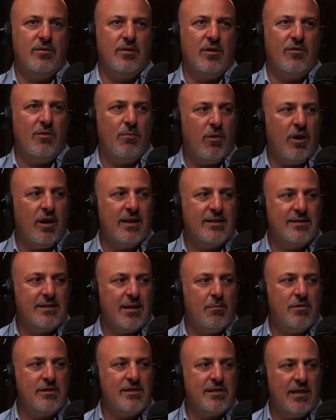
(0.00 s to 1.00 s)
if you're buying
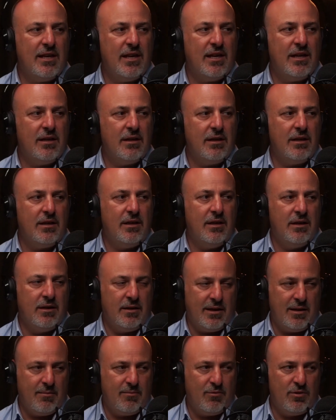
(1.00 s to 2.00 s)
established land in a
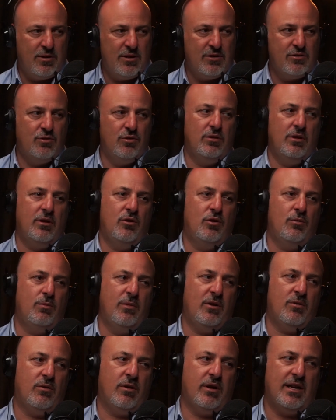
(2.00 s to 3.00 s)
neighbourhood, there's
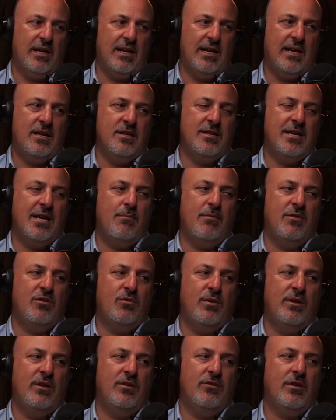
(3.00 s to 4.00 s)
normally quite a large gap
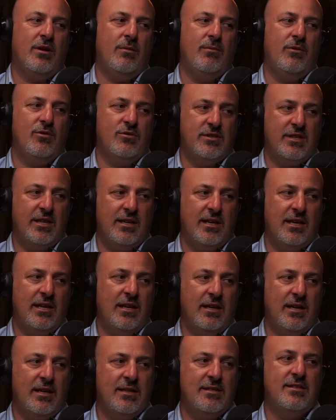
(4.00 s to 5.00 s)
between the time you're
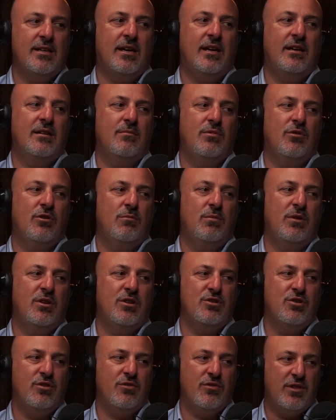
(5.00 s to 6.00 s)
settling and starting to build,
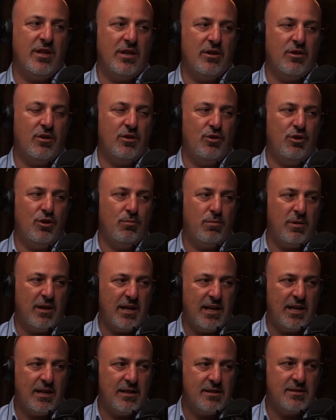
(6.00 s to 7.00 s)
because you've then got to do your
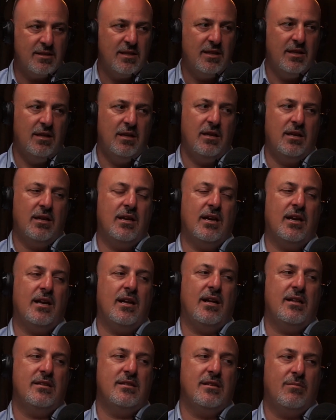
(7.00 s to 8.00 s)
plans, get
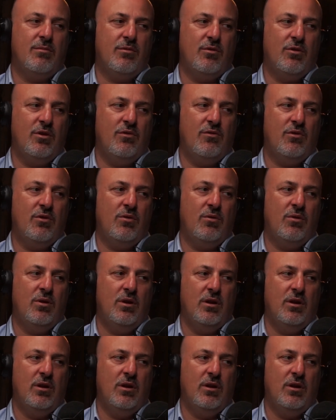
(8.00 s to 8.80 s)
council approval,